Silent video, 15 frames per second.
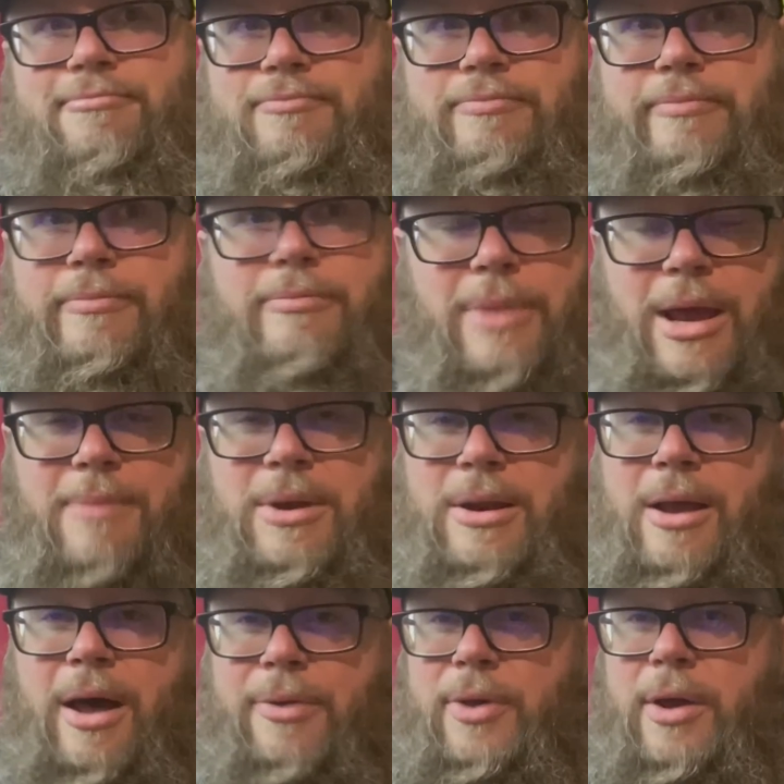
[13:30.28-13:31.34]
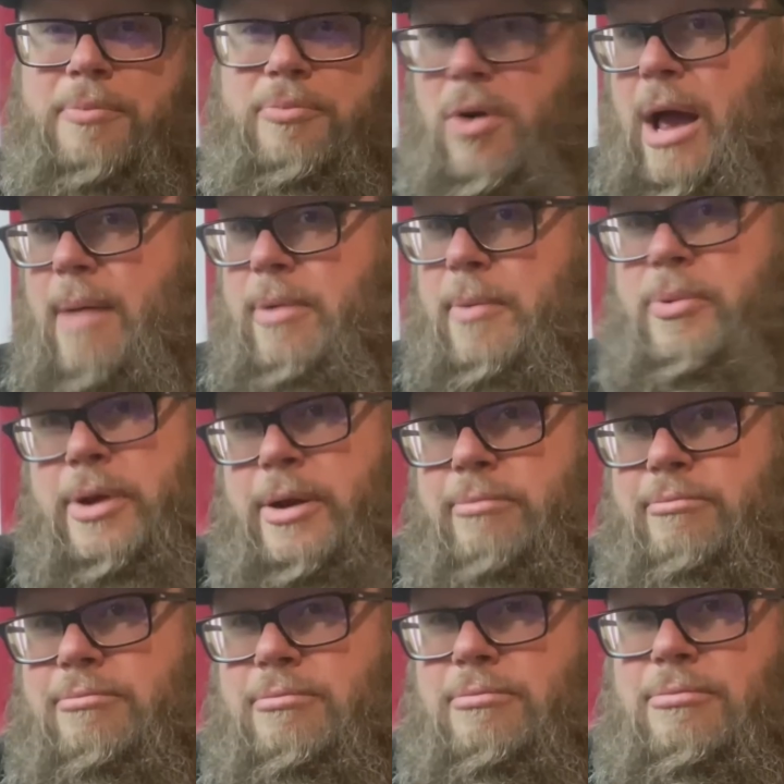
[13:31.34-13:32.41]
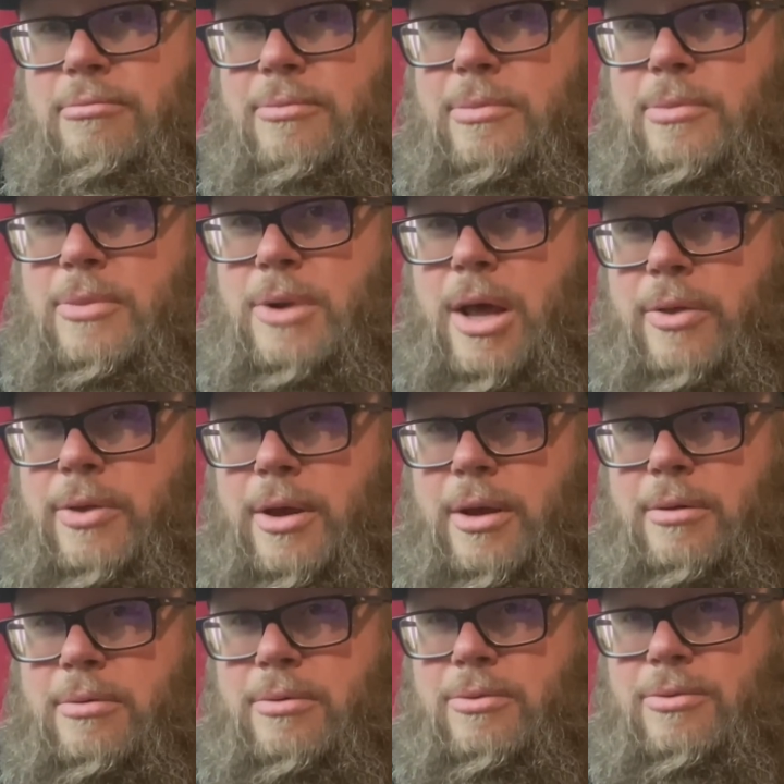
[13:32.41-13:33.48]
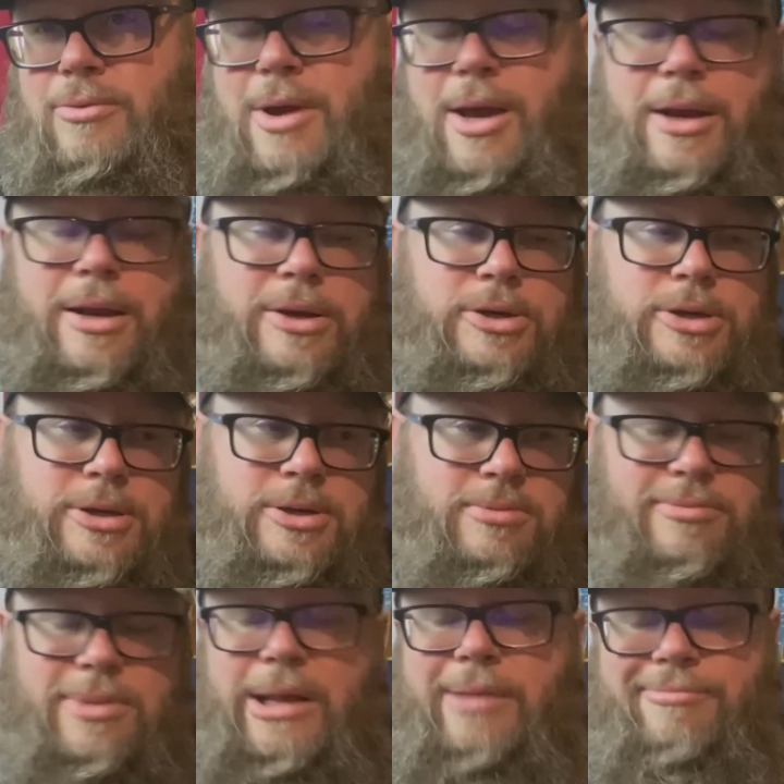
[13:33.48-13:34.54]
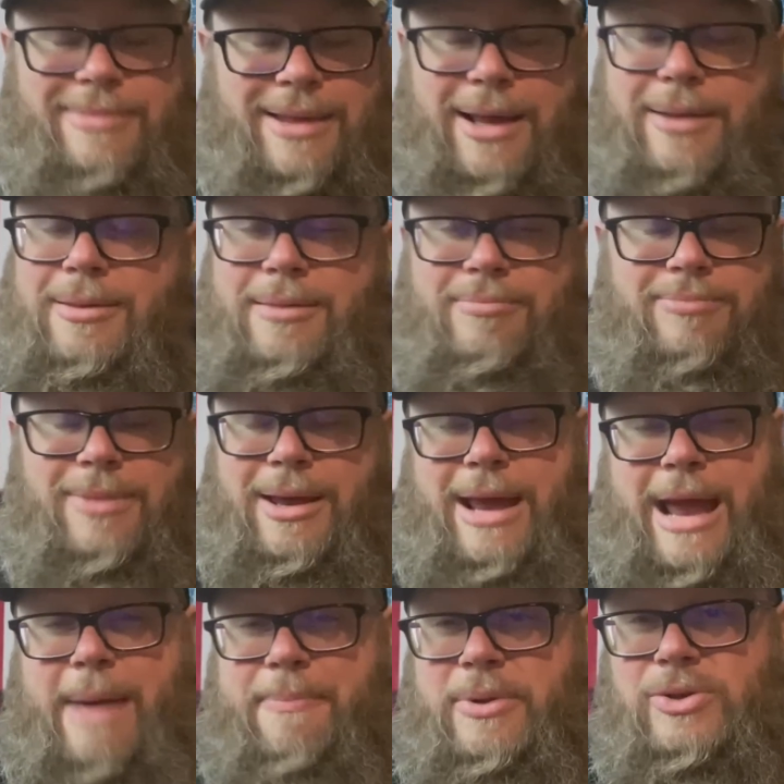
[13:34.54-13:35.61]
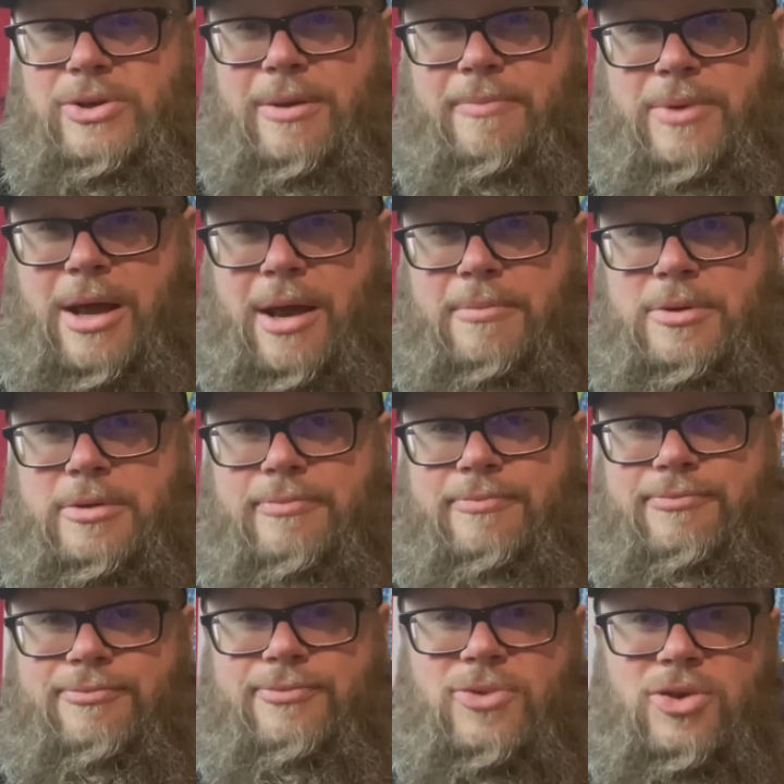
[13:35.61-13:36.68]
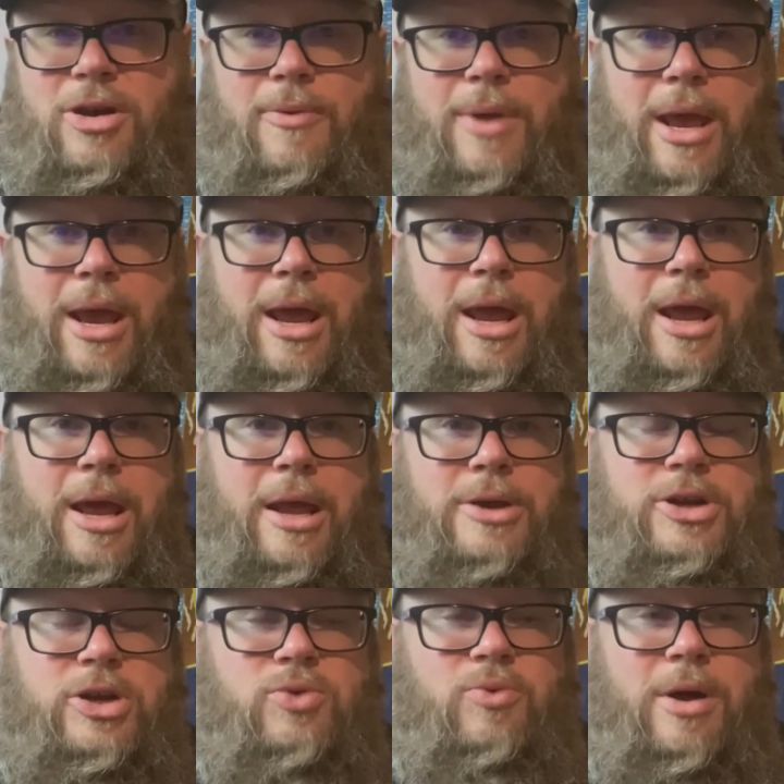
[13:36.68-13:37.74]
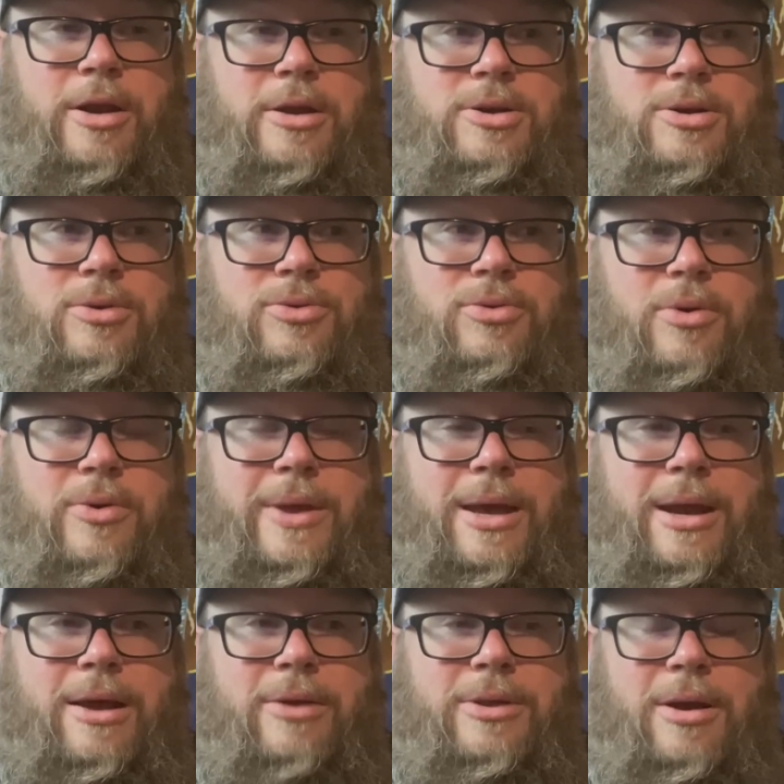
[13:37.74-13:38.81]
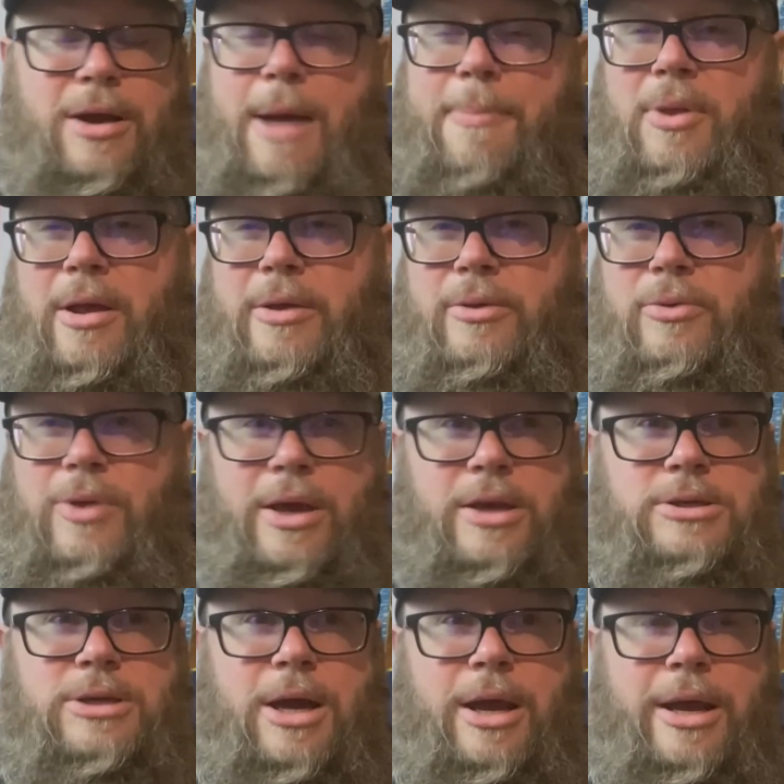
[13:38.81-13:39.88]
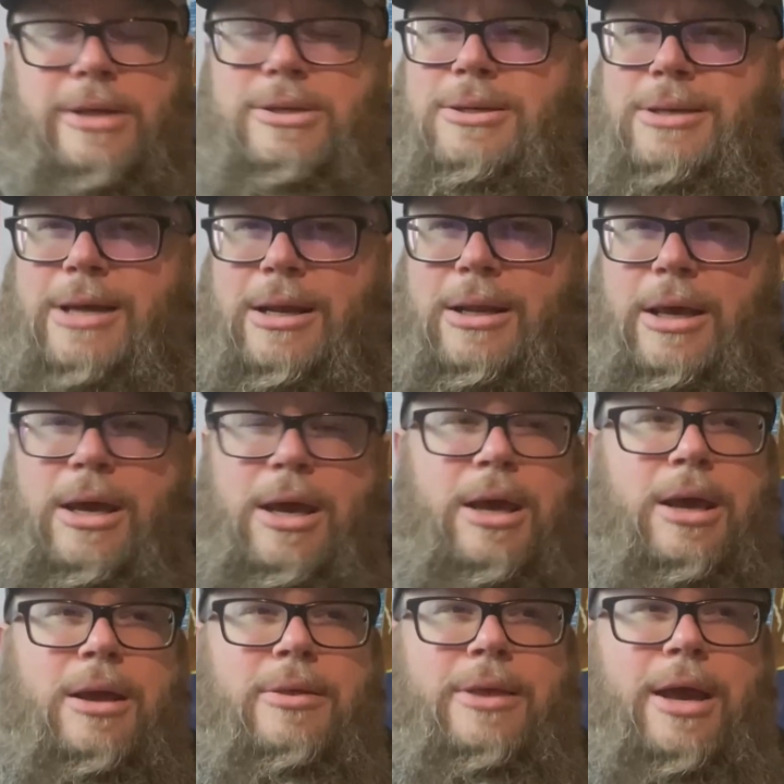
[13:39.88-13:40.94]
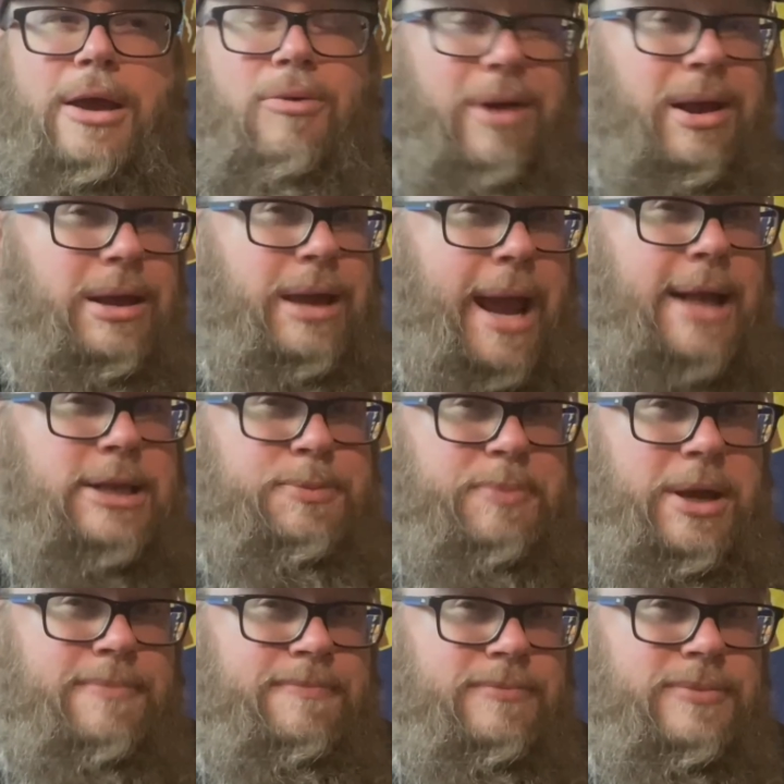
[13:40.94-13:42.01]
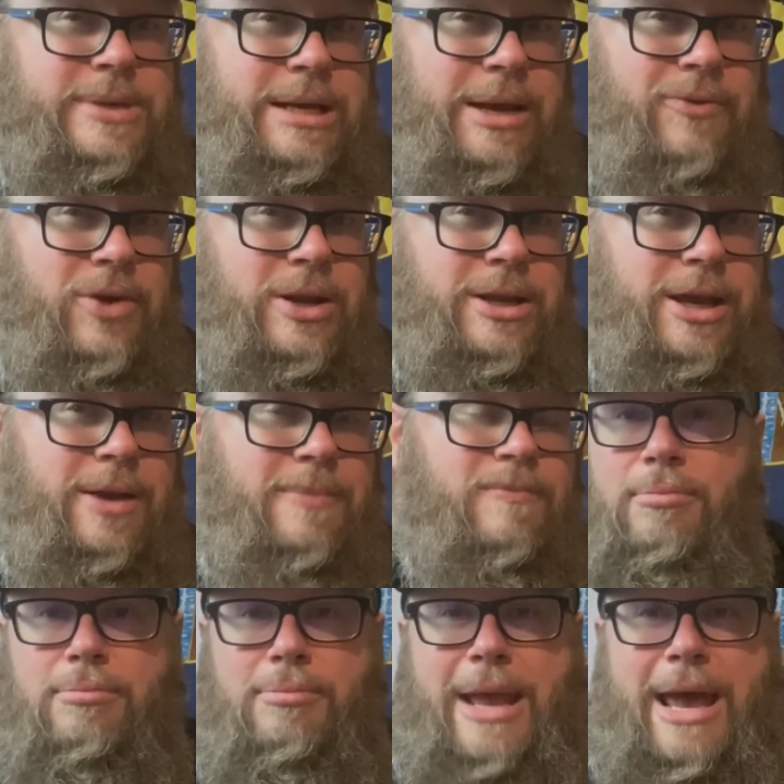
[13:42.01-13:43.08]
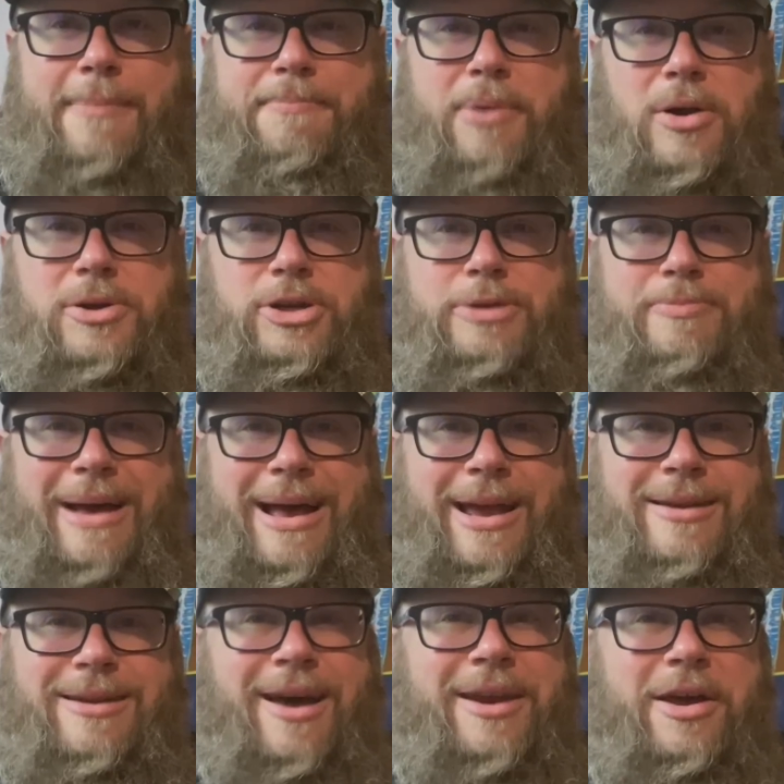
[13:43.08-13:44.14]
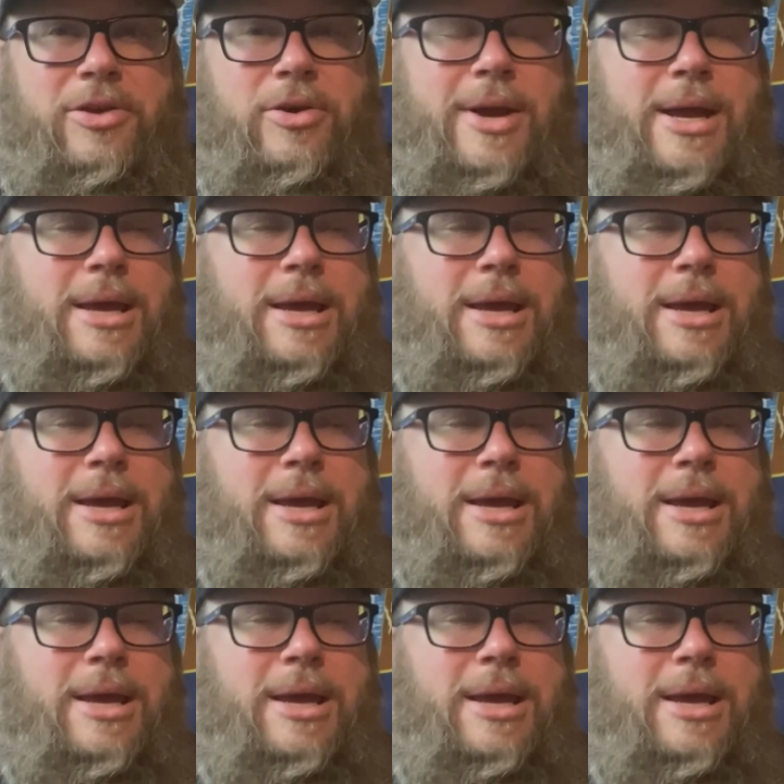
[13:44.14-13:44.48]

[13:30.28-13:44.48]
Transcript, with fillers: Maybe nothing. Probably nothing, right? It just, it happens sometimes. So just wanted to throw that out there. A couple other things, uh, incidentally. That Great Gatsby D V D, that purchased by none other